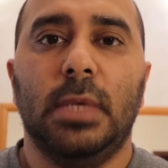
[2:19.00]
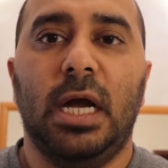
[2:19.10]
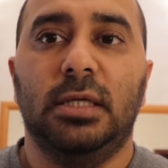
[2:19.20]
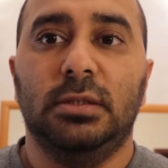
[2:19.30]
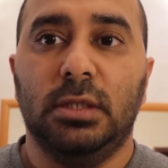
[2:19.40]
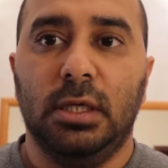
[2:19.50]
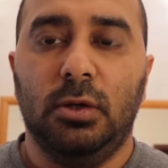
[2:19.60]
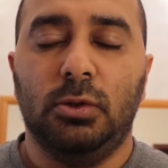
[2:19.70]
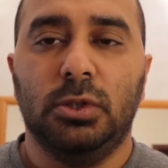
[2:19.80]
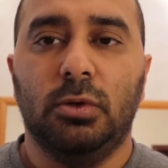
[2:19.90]
And
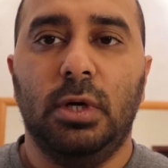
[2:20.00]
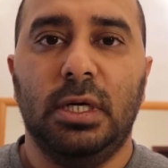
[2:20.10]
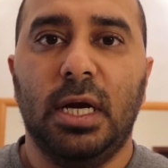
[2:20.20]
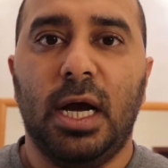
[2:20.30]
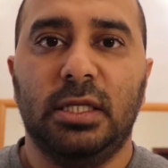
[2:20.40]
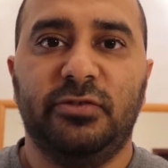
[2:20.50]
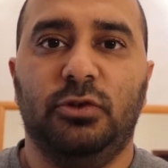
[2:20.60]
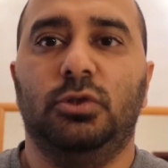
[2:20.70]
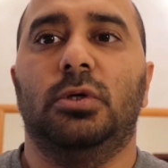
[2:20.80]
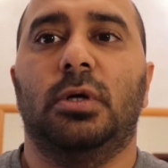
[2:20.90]
also in night
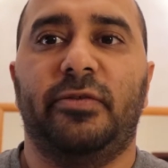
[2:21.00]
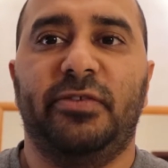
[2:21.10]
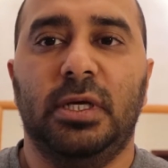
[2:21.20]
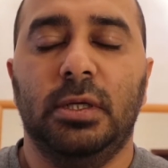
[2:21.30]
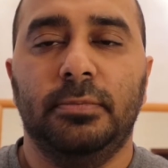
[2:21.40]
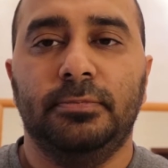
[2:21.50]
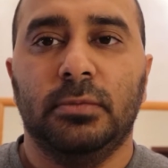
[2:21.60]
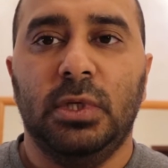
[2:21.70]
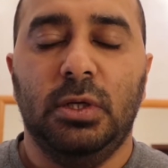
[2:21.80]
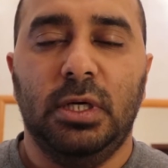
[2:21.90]
photography,
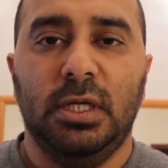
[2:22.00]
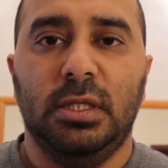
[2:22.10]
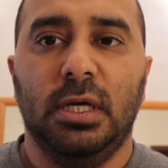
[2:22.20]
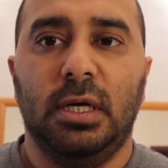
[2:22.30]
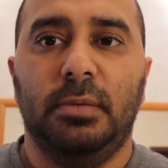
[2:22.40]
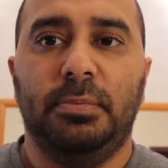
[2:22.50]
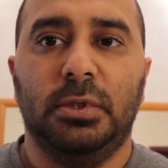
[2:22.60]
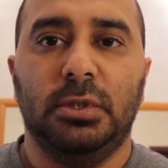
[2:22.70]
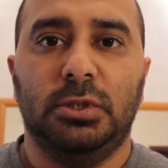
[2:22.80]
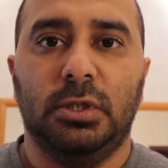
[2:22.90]
you need
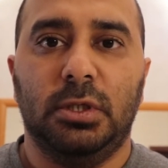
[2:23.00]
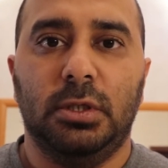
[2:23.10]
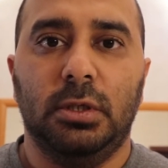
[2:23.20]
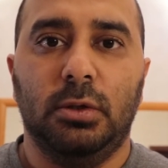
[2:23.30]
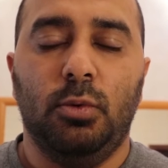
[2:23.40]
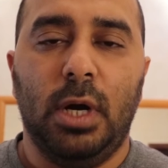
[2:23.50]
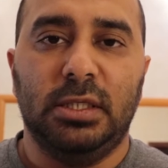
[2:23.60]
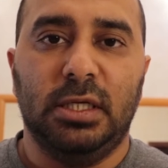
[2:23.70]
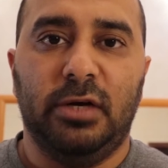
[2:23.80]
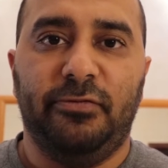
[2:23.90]
aperture
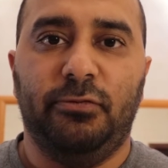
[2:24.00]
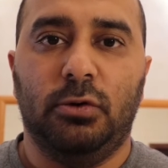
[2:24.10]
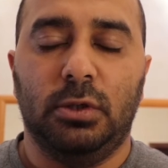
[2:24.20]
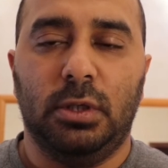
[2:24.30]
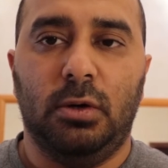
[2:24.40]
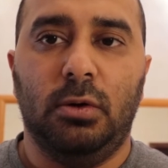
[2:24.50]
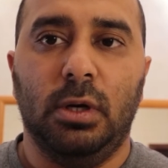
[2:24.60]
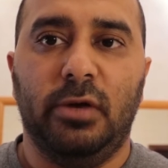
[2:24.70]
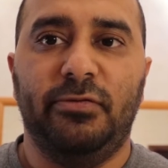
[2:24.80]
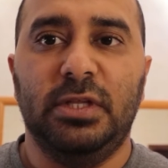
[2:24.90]
wide enough for
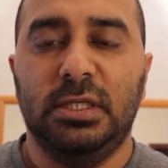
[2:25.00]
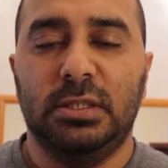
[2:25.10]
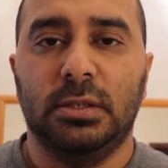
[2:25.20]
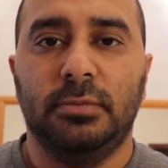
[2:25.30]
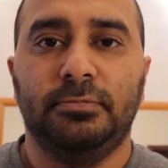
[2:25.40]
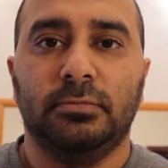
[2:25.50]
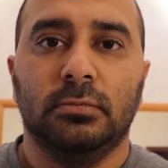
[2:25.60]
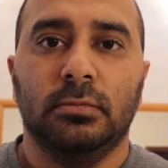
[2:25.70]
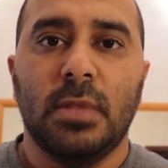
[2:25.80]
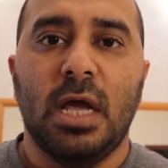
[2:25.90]
all of these.
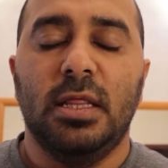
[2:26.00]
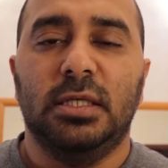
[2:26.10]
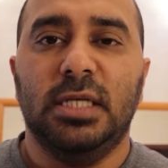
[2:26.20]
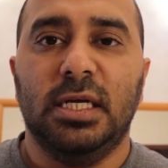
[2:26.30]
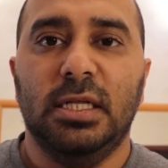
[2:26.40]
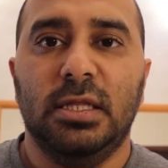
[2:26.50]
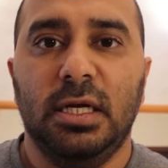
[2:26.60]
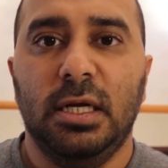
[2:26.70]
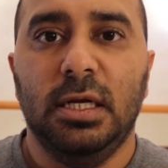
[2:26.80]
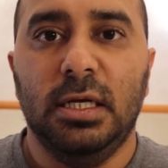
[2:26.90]
The second
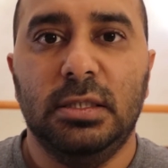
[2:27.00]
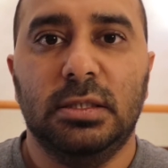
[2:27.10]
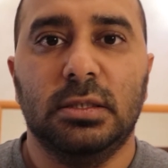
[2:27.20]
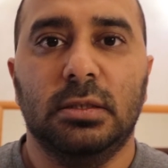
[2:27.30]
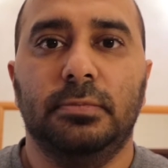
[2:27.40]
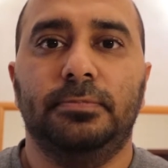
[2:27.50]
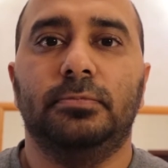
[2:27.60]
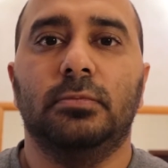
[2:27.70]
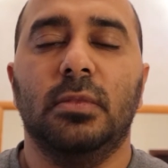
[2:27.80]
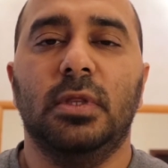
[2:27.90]
thing is
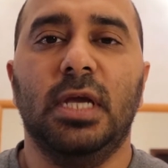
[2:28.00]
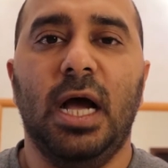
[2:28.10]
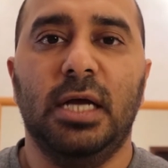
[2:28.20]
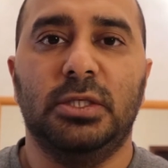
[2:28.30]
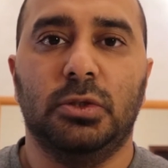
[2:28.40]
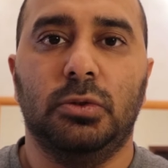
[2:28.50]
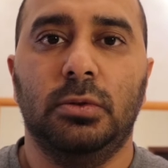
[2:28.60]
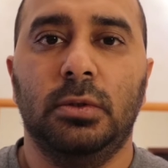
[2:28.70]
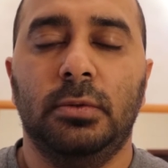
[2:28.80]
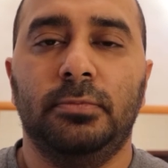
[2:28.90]
the ISO
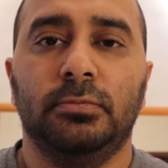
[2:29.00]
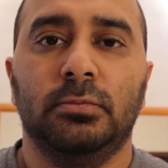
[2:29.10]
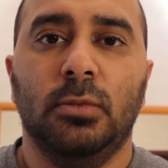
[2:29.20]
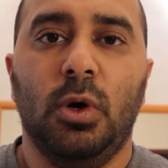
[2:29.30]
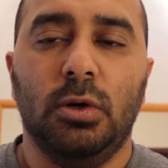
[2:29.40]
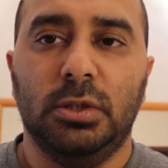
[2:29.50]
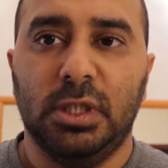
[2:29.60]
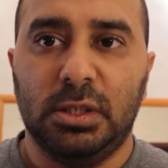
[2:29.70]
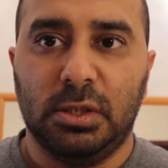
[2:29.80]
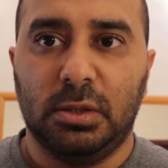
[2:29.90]
or
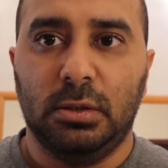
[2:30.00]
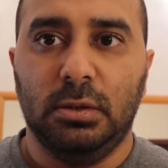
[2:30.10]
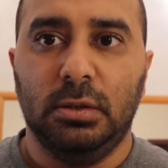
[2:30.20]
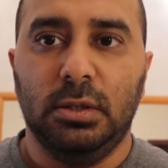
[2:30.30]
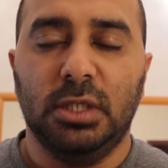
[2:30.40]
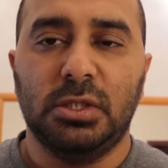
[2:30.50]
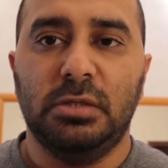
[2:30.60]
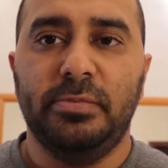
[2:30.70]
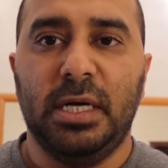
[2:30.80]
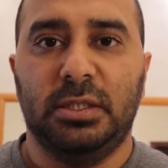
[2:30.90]
shutter,
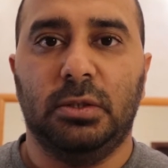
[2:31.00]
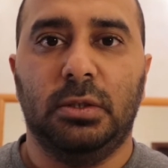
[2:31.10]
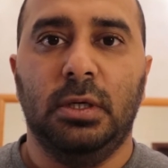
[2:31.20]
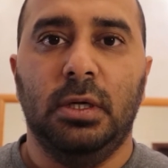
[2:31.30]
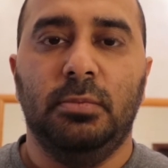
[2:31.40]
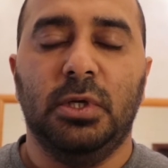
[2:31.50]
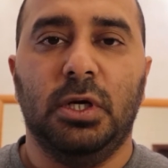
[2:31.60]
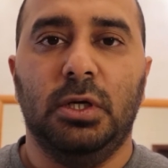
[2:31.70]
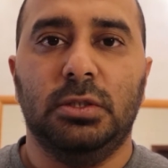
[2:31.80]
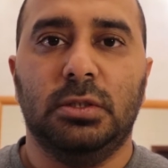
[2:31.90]
doesn't matter,
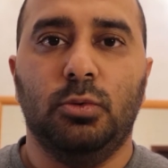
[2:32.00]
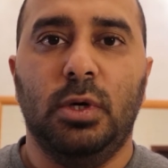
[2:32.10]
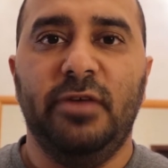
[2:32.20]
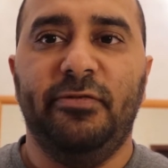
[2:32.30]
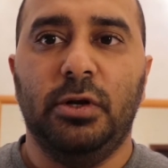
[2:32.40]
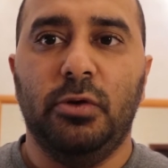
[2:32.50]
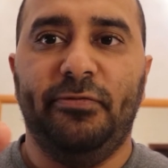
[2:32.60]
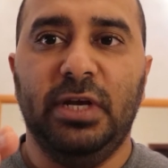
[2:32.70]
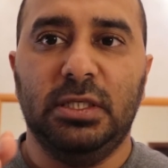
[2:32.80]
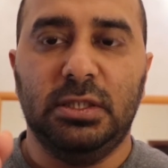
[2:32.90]
because whenever you
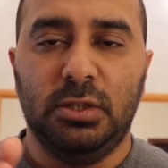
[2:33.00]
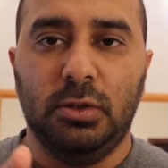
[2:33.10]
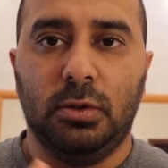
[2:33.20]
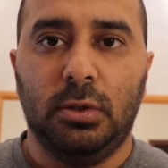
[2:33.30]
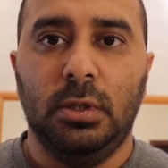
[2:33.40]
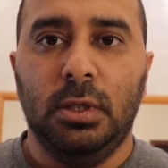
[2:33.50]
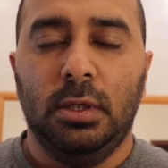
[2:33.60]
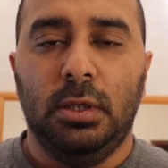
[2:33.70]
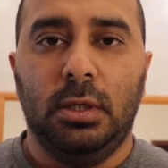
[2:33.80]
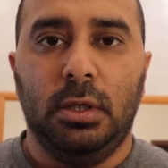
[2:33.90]
fixed your
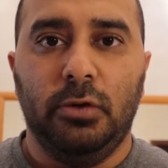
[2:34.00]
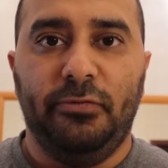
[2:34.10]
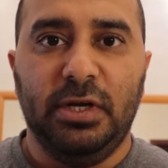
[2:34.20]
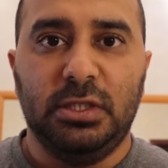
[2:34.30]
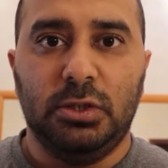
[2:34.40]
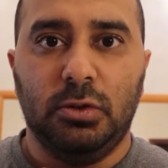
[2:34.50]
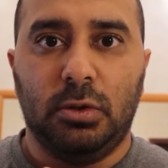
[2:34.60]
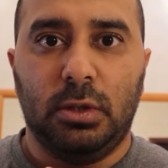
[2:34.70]
you fix